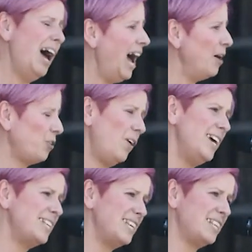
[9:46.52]
How
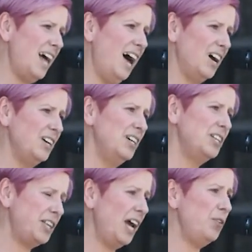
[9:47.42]
crazy is that?
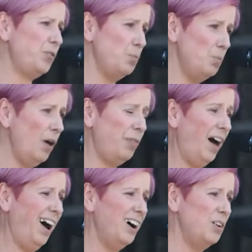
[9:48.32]
Save the
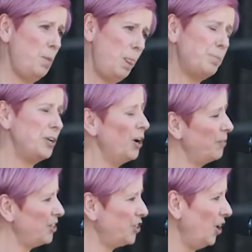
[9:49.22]
mother, but
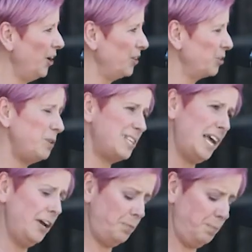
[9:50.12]
not the child. We
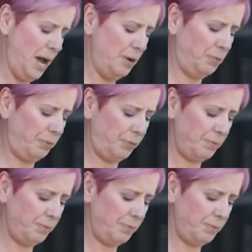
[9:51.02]
save both.